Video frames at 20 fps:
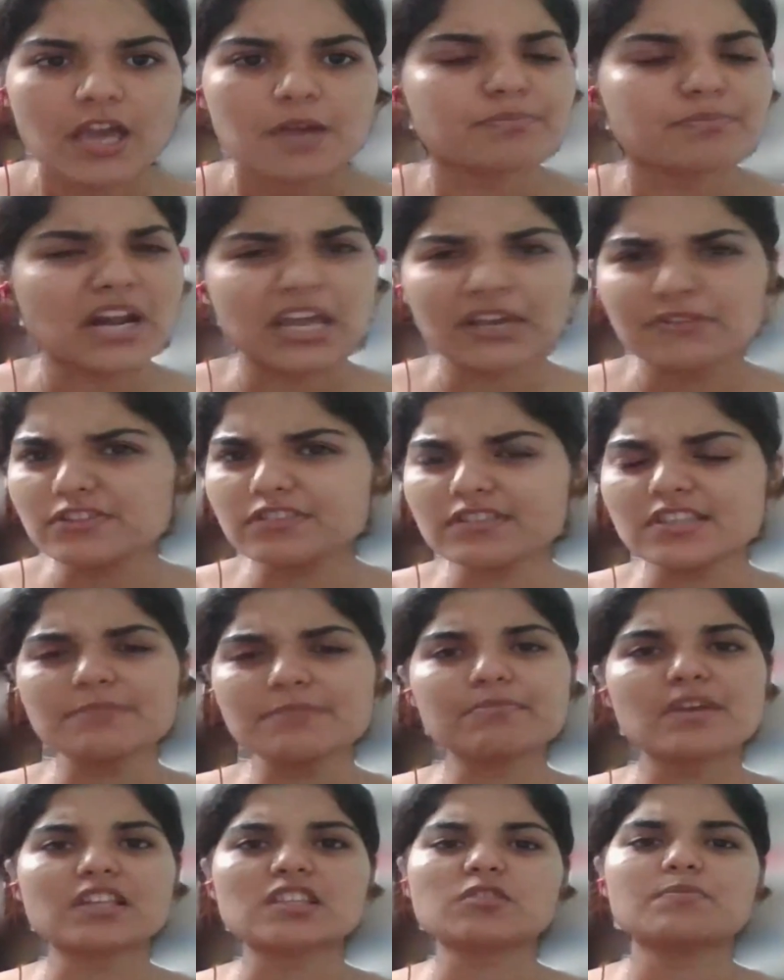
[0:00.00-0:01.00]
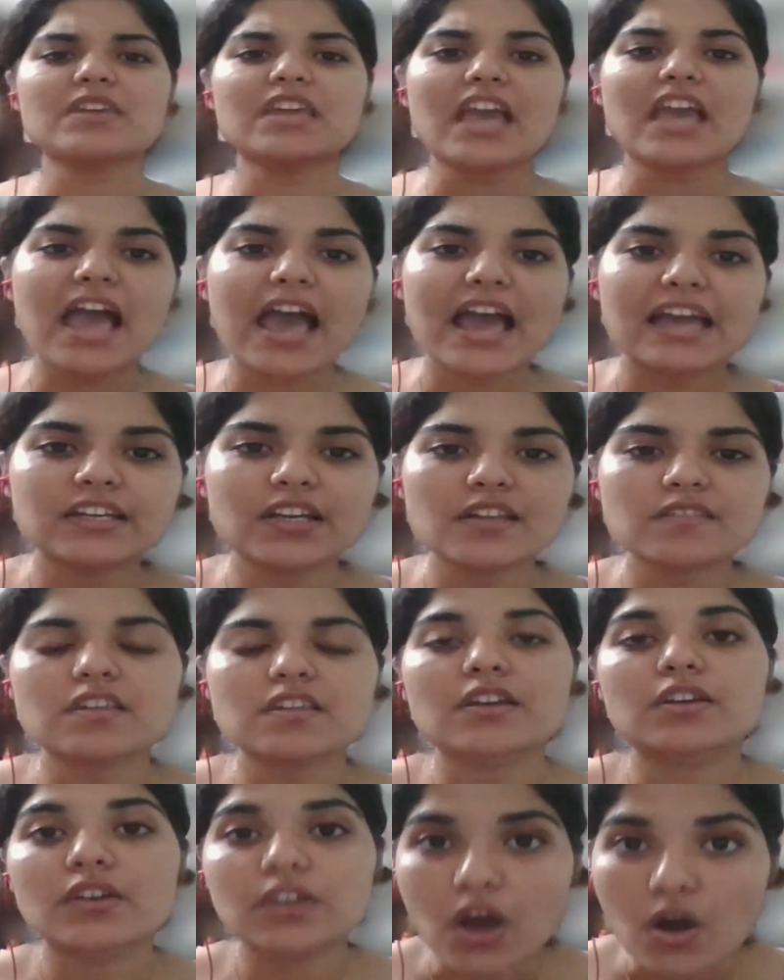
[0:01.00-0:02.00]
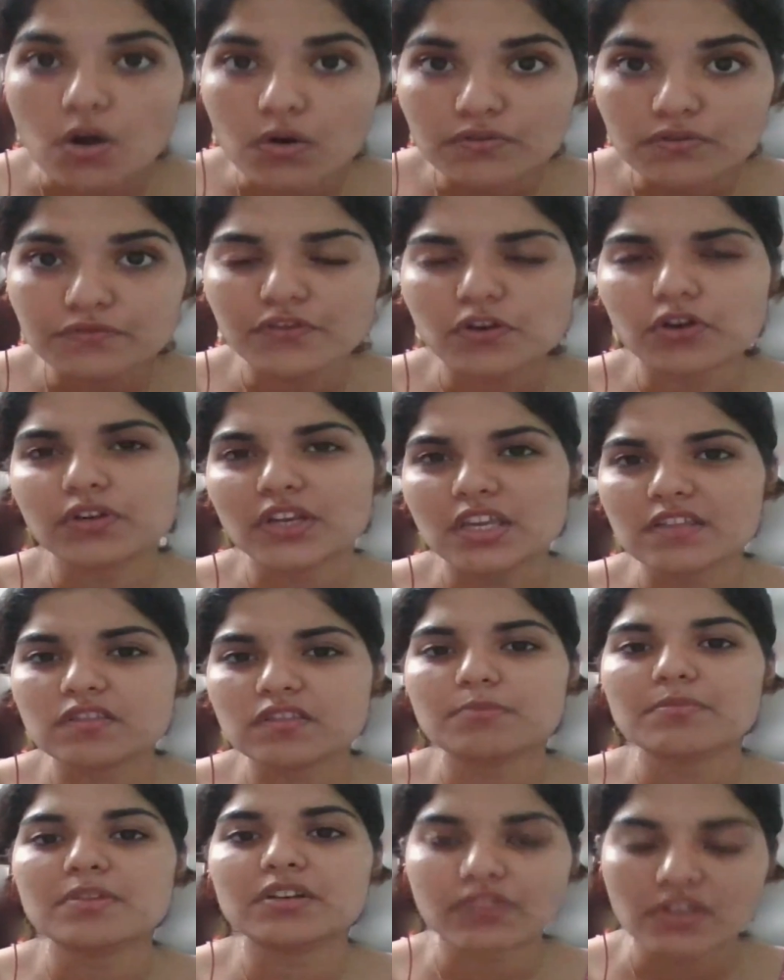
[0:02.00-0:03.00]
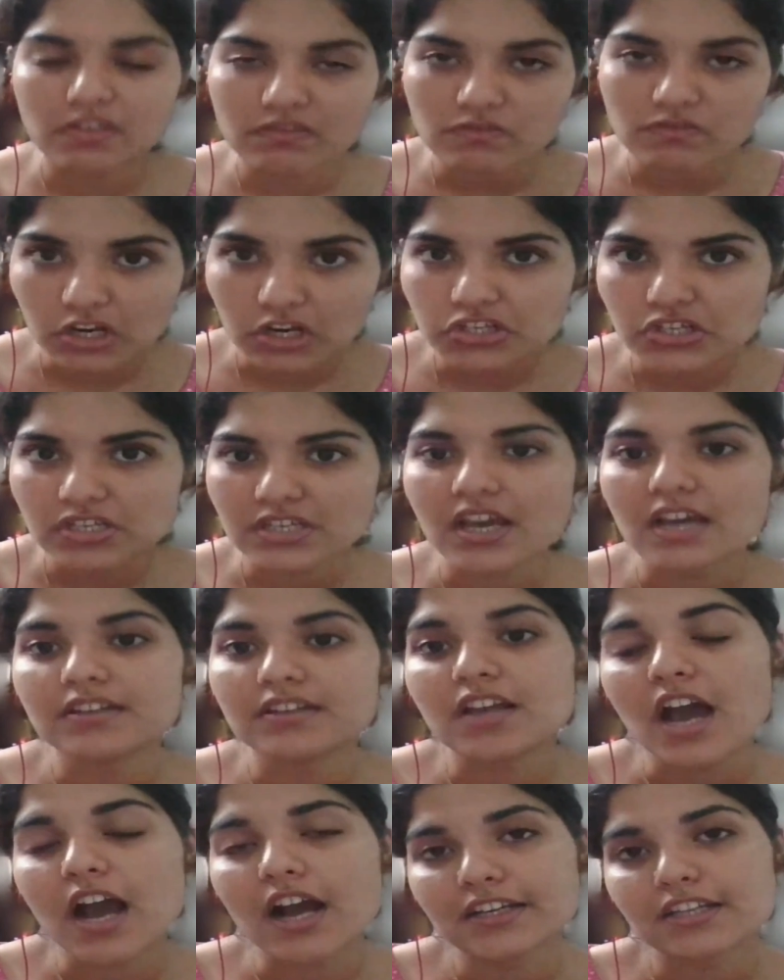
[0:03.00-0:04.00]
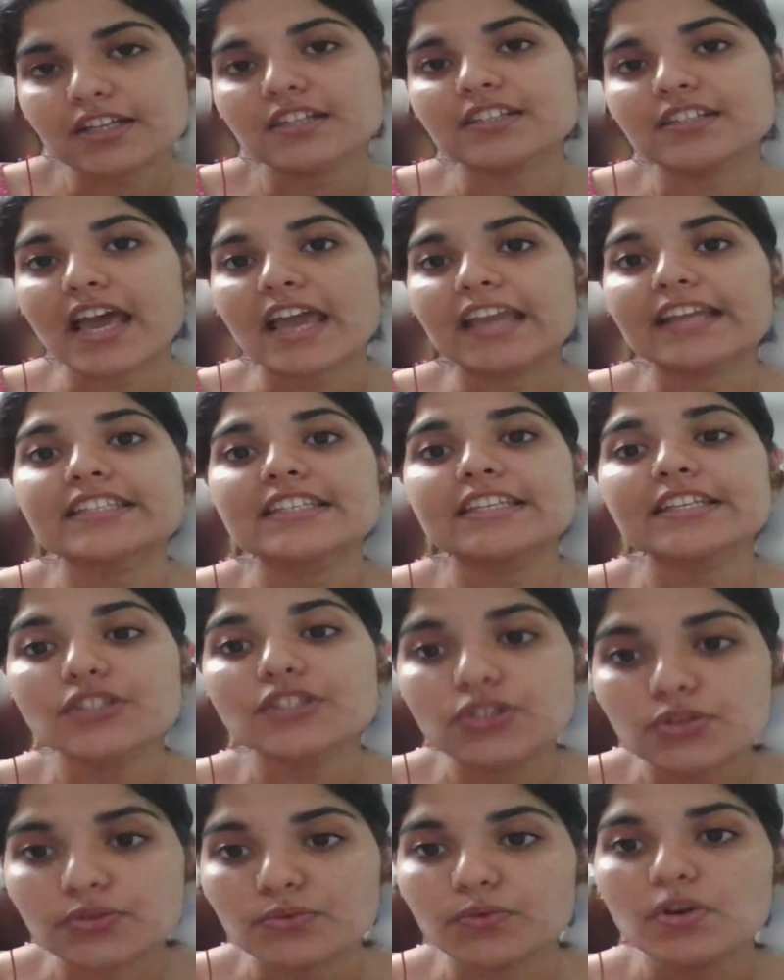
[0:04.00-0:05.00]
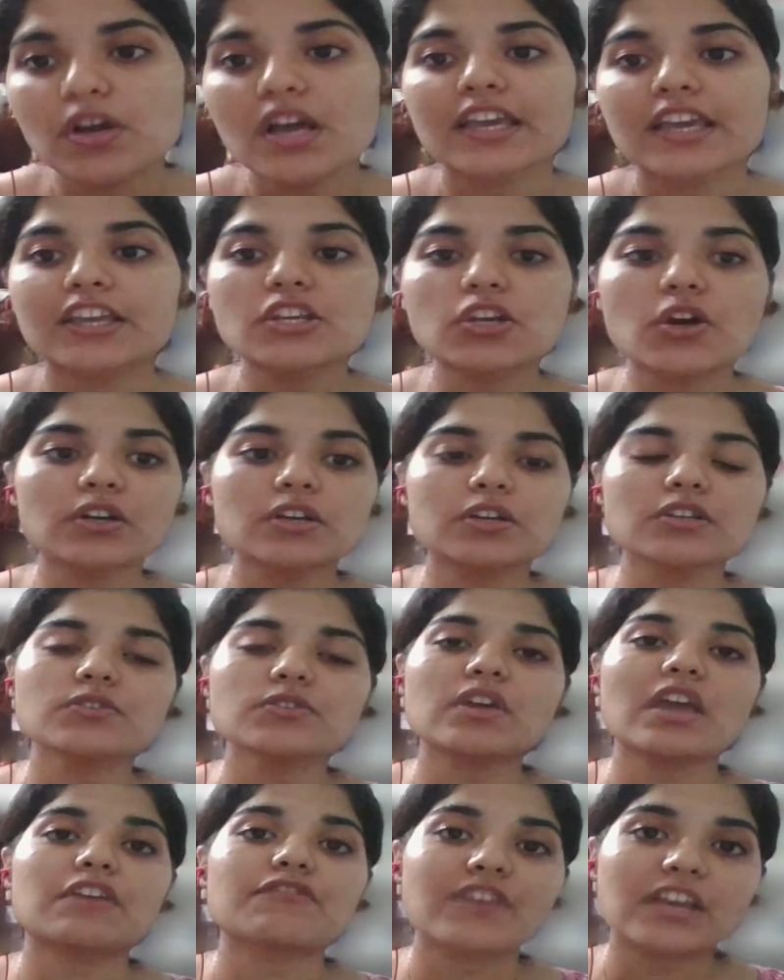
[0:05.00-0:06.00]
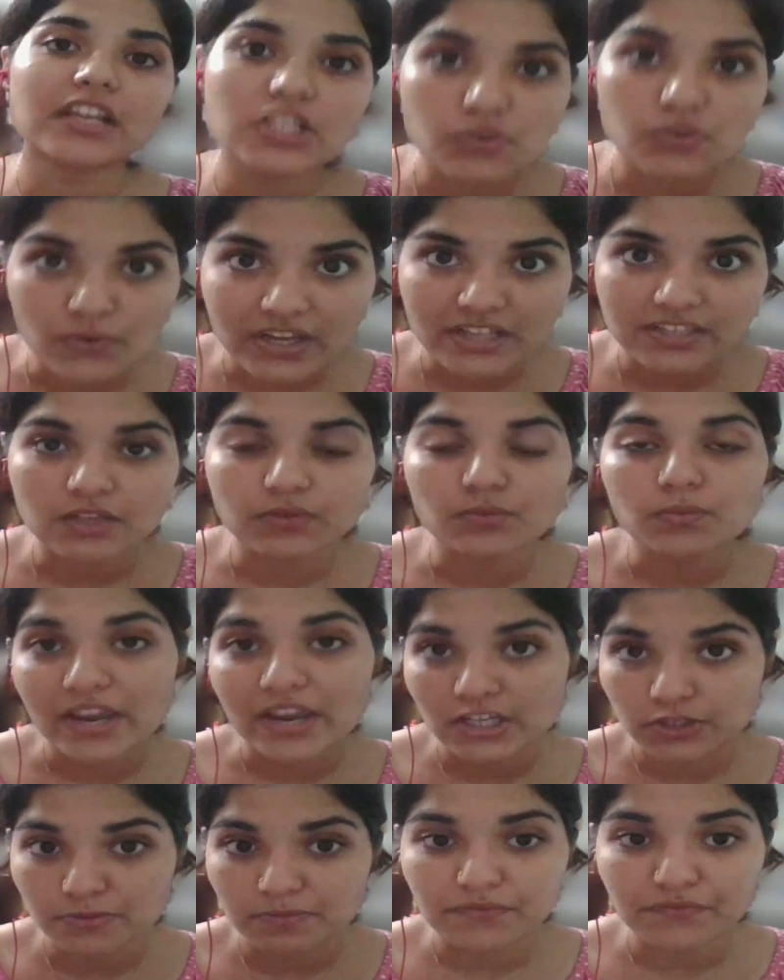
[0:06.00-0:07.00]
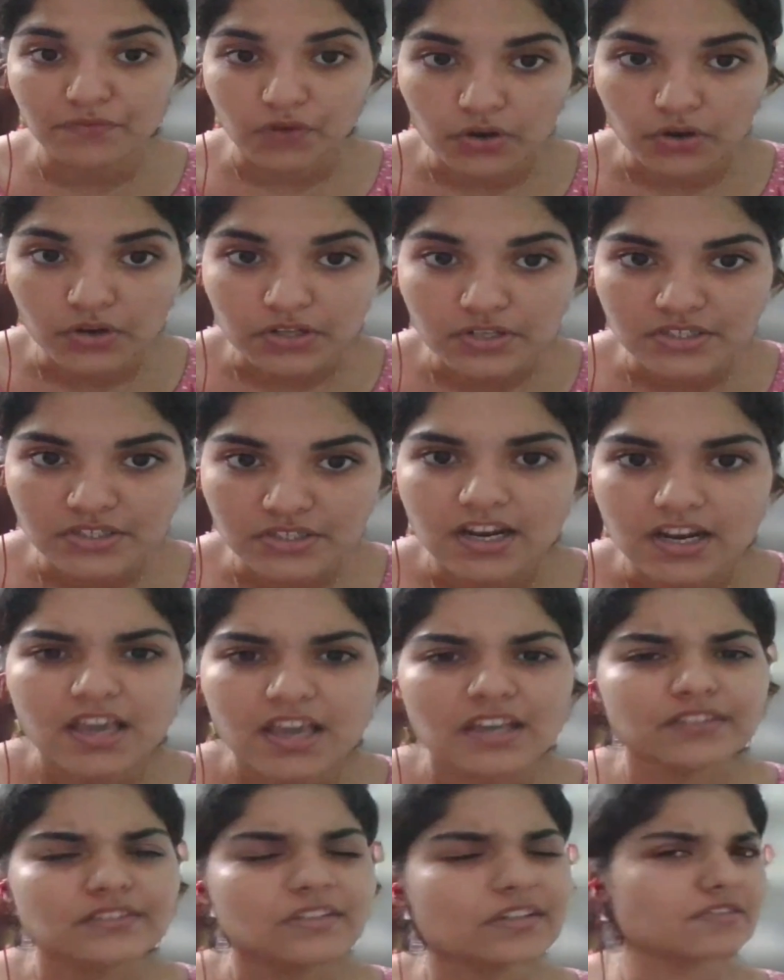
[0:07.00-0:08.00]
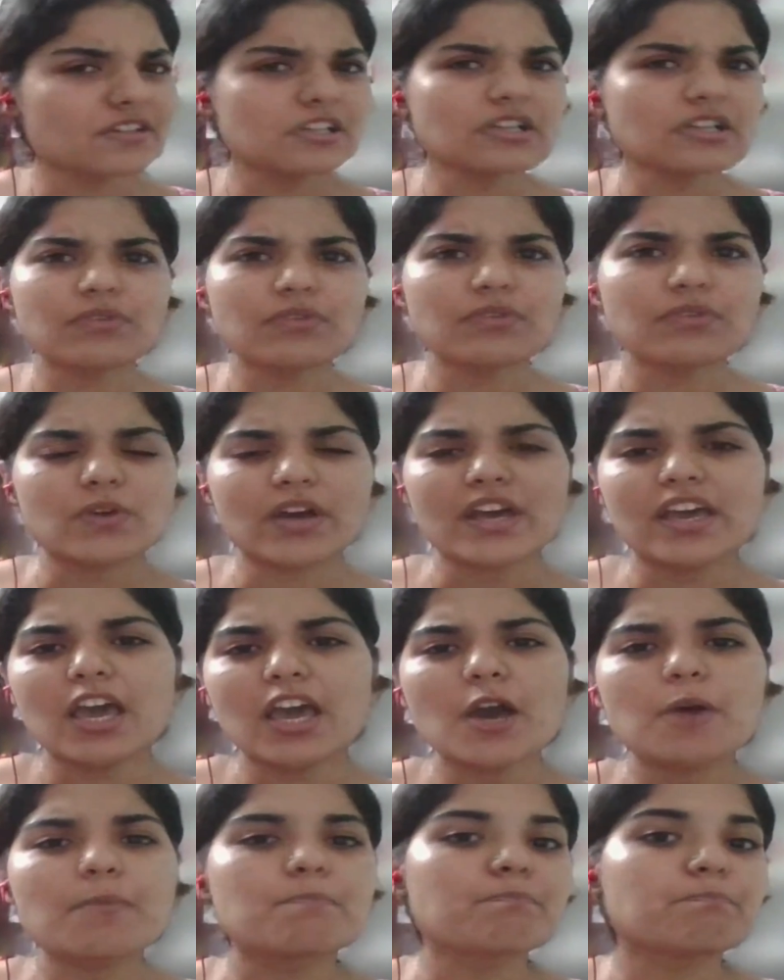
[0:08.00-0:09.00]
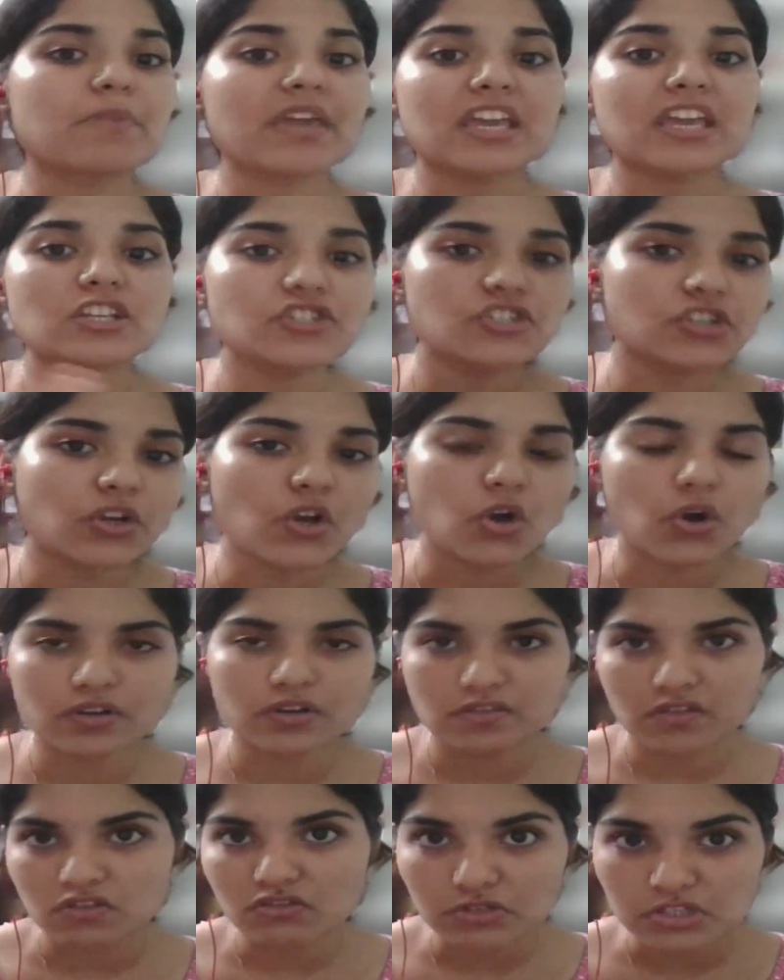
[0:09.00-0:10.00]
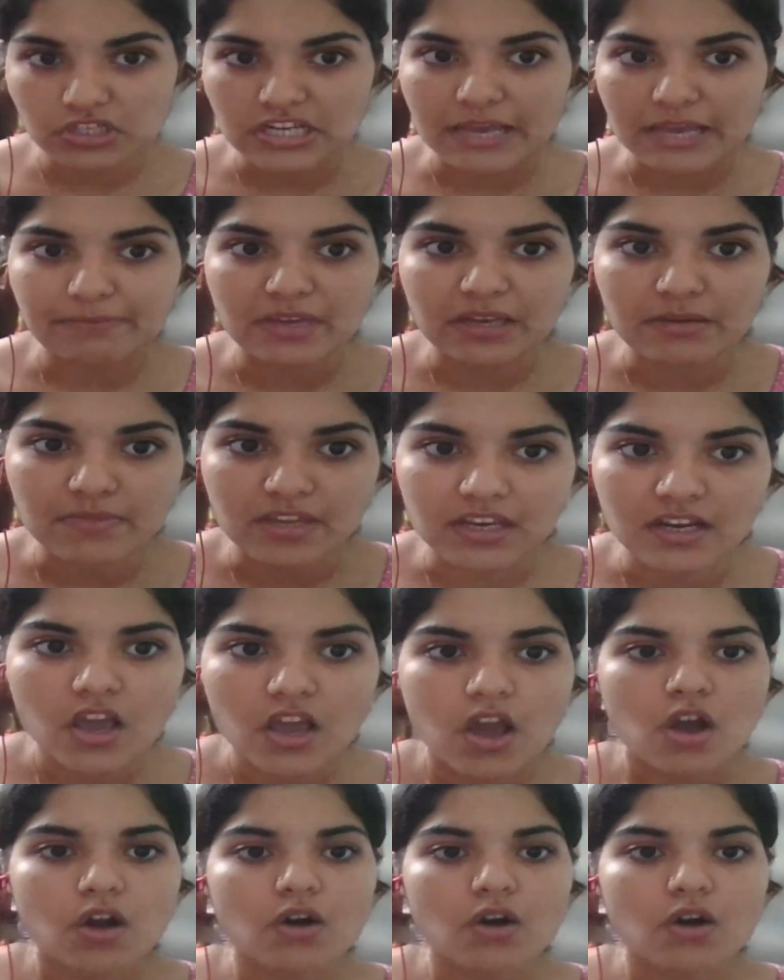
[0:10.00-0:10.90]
Privacy must be added as a ground for reasonable restriction under Article 19(2) in order to effectuate the right to be forgotten. This will require a major constitutional amendment.